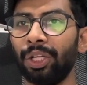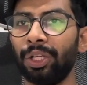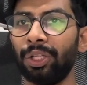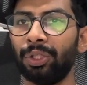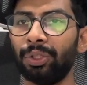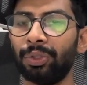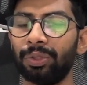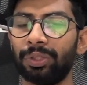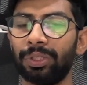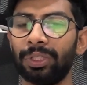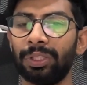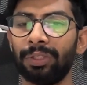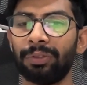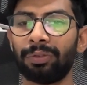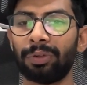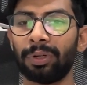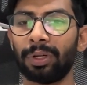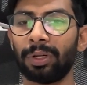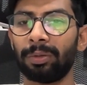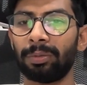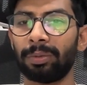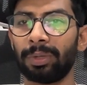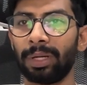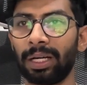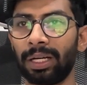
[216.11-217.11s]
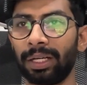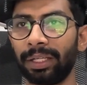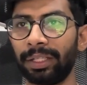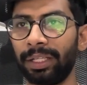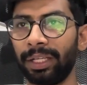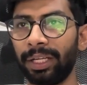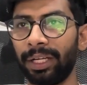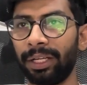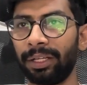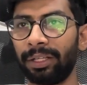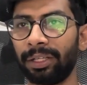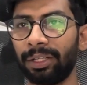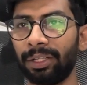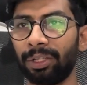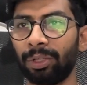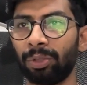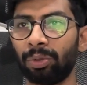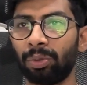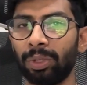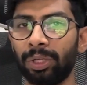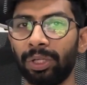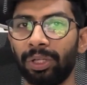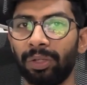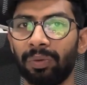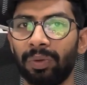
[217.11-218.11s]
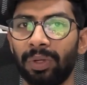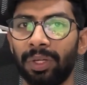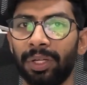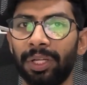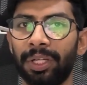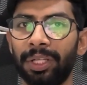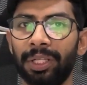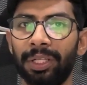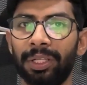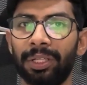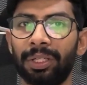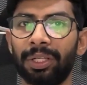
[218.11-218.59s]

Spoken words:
using form I-821D.